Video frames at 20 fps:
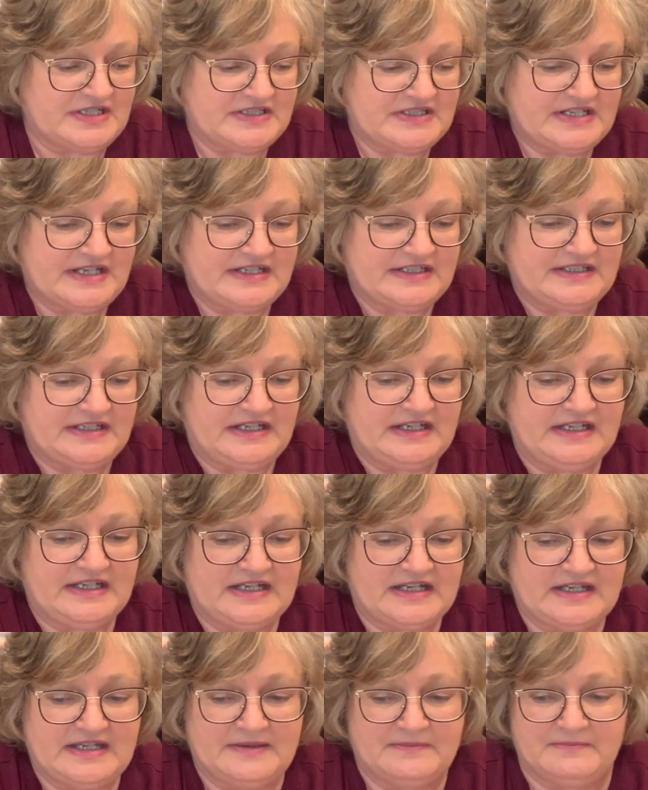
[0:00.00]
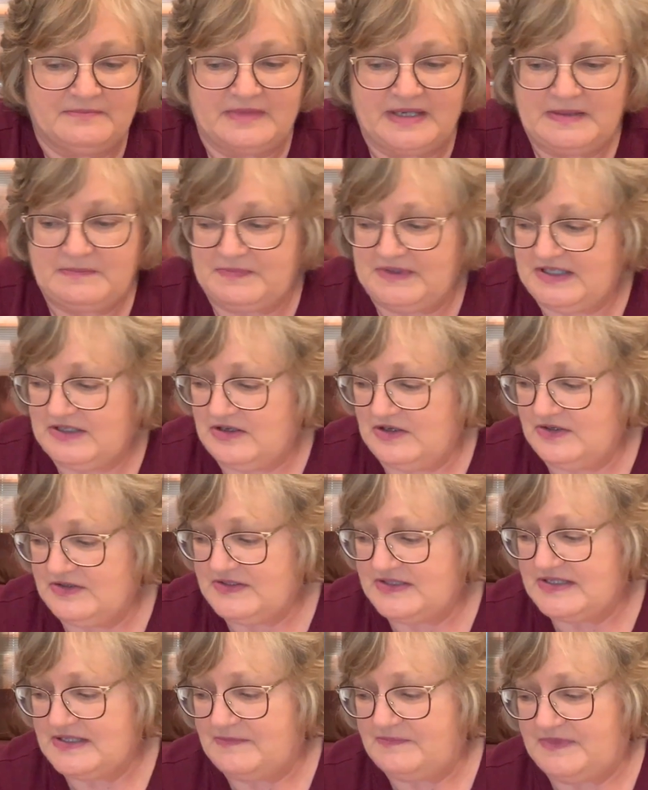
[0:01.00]
technique. It might be called
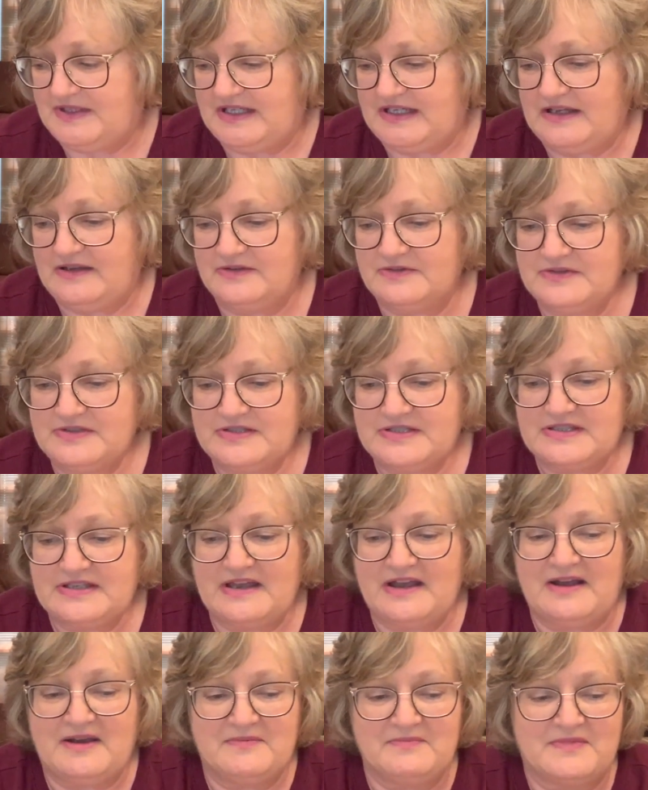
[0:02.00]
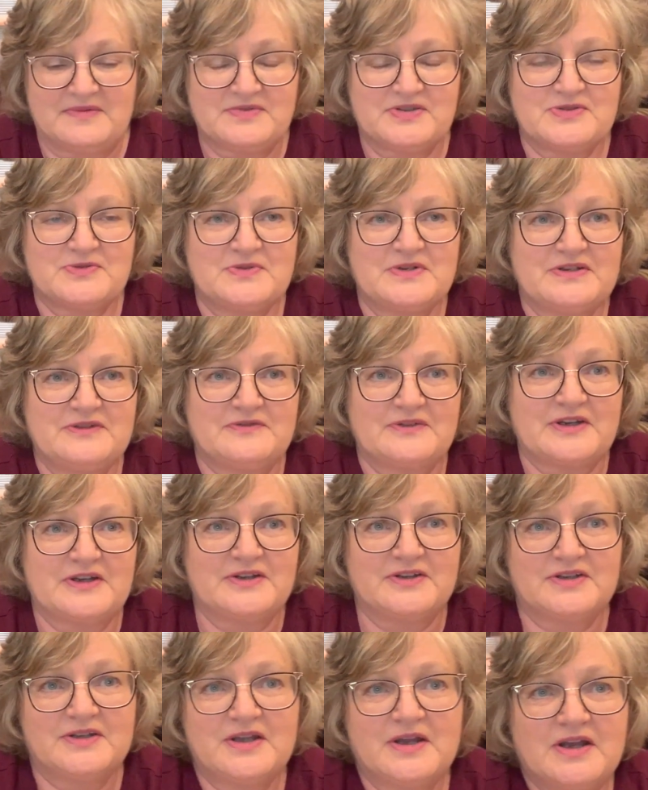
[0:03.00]
something else, sort of
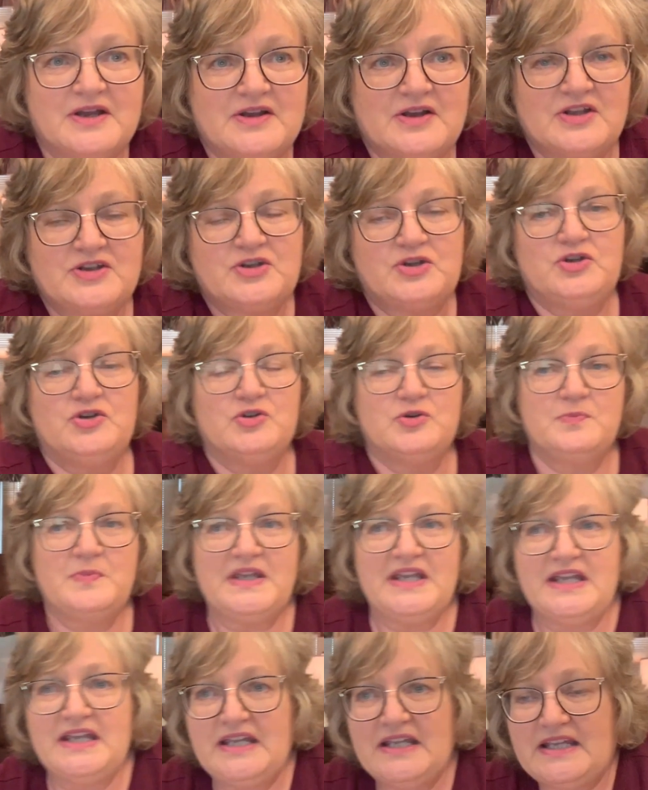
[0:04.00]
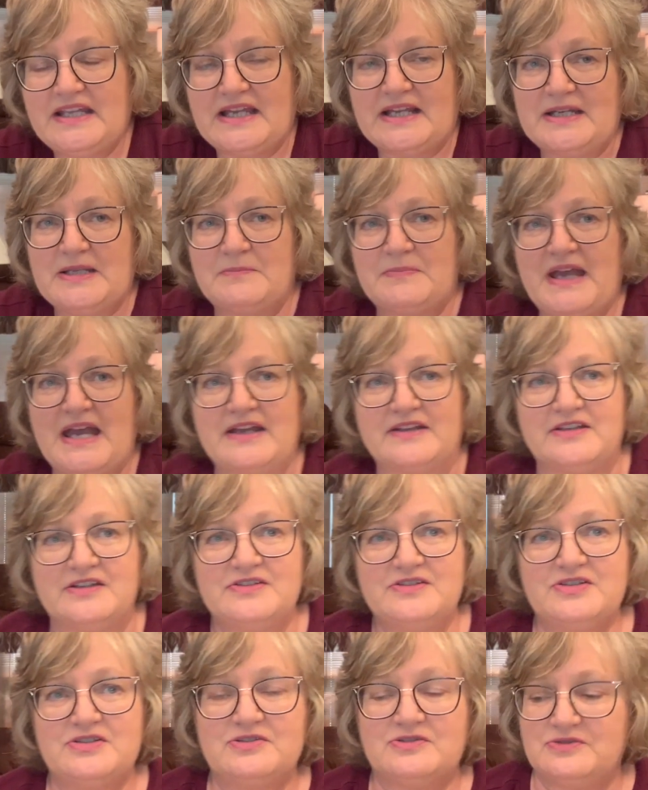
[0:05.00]
a newbie getting back
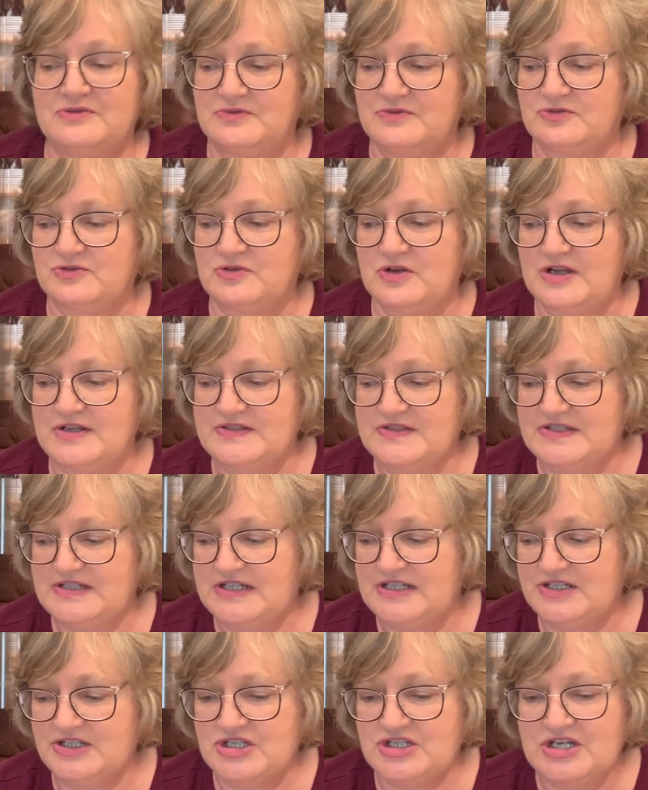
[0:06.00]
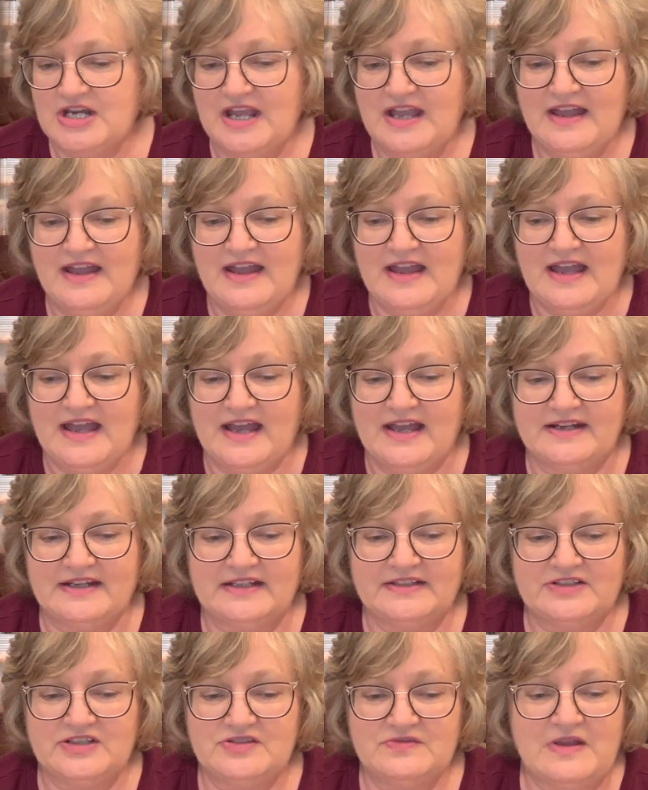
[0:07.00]
into cross stitch. And
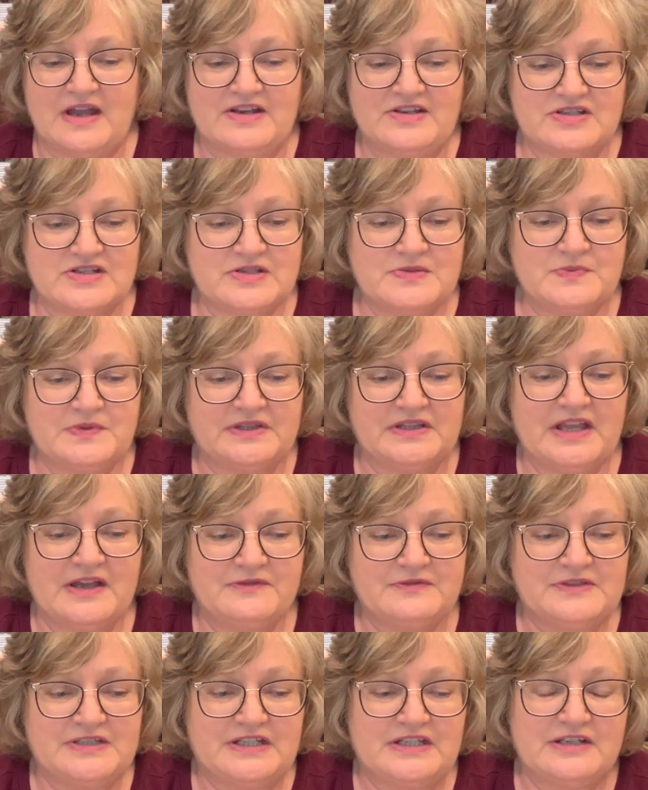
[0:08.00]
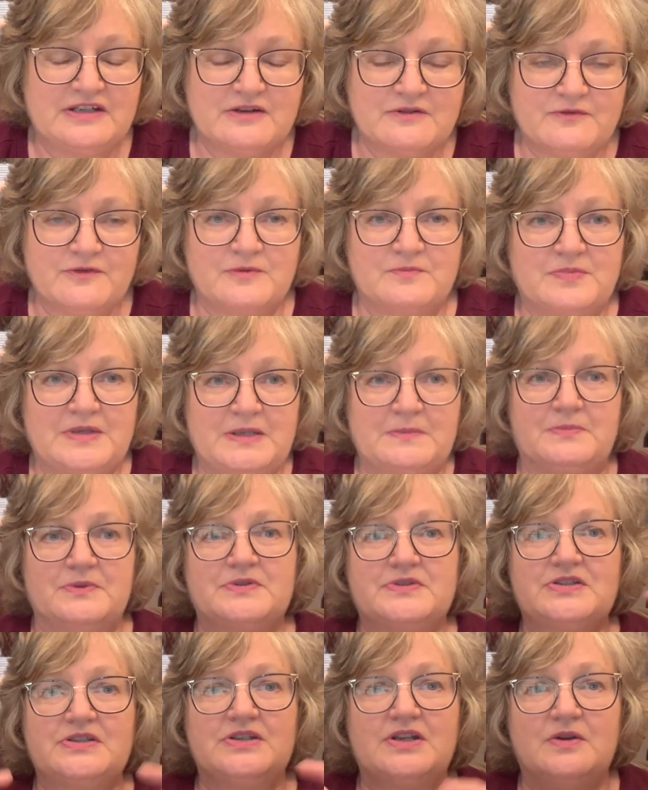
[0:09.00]
I just would love to hear from people
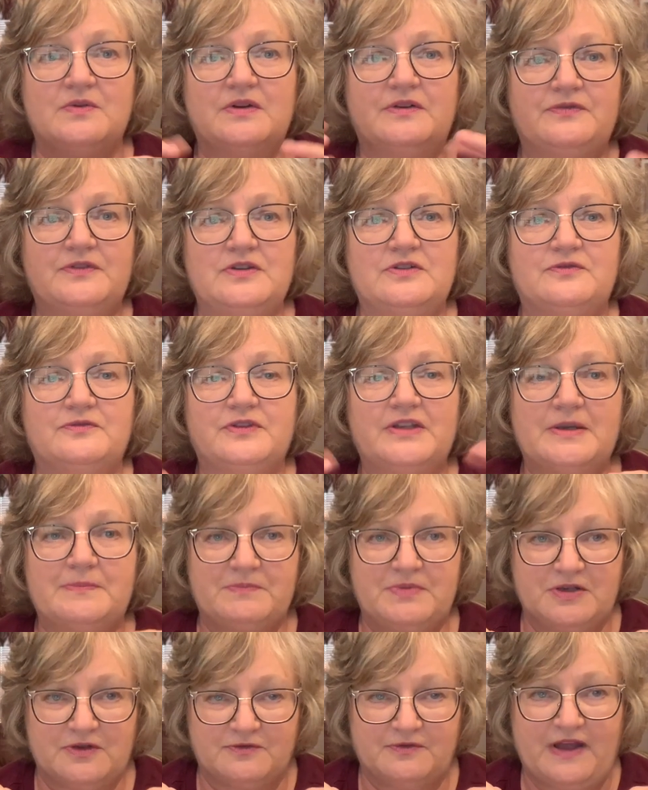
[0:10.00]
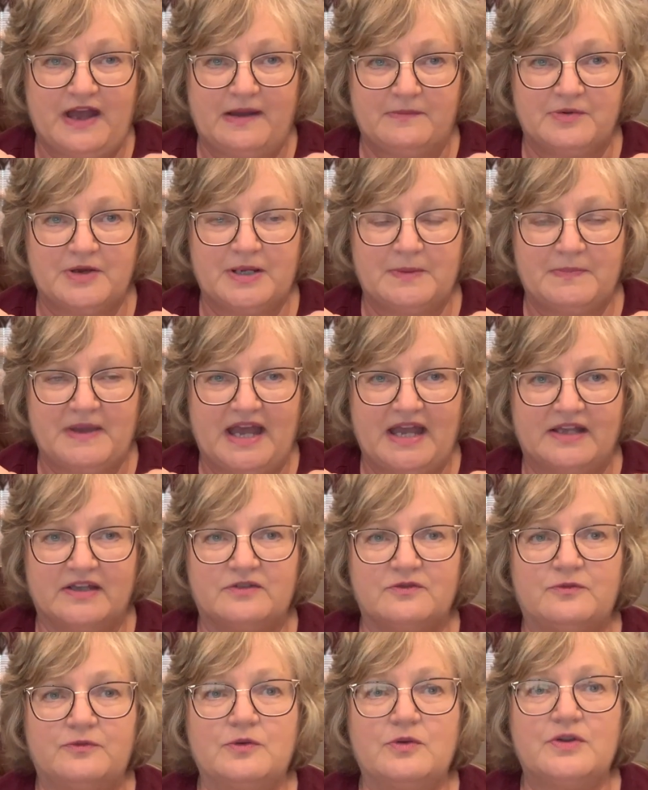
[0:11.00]
to know if you flip your fabric back
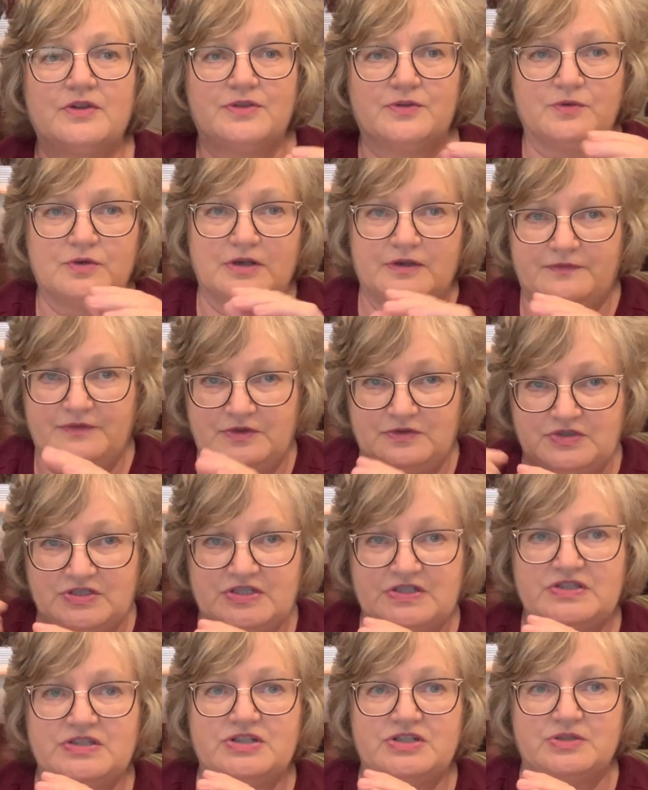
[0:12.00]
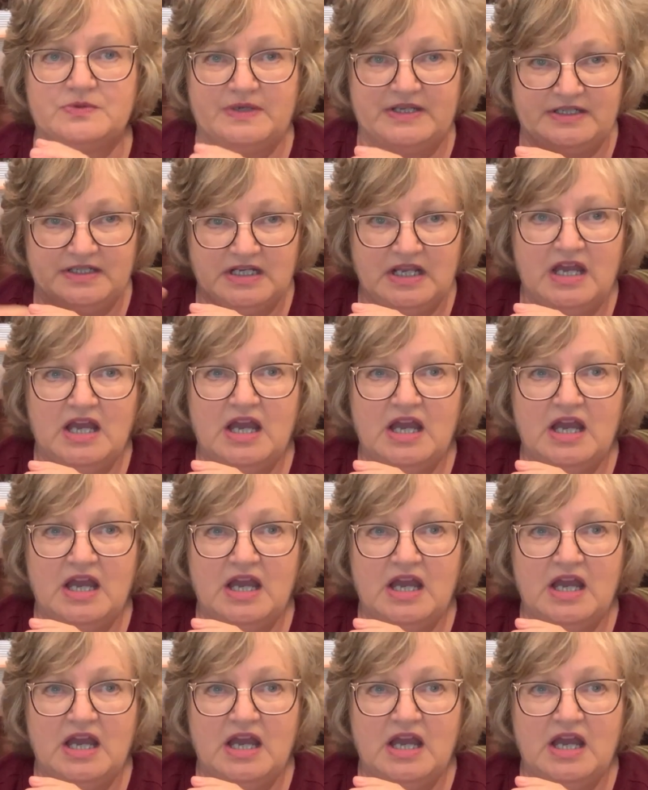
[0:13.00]
and forth, or if you just do it